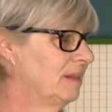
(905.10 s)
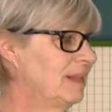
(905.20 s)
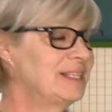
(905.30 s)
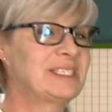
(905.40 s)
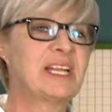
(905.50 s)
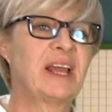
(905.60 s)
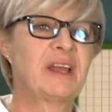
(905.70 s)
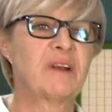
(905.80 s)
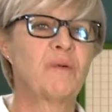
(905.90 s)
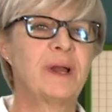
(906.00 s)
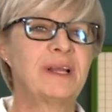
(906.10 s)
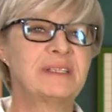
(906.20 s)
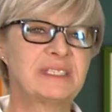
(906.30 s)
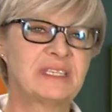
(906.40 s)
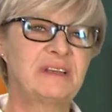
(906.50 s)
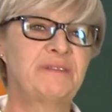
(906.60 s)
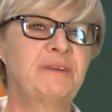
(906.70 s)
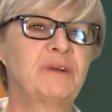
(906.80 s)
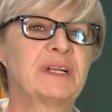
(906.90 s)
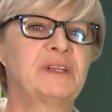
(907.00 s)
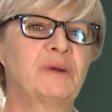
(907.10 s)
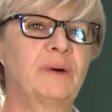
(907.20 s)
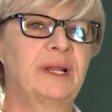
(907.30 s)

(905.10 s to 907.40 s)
Let's take it away and see if you can do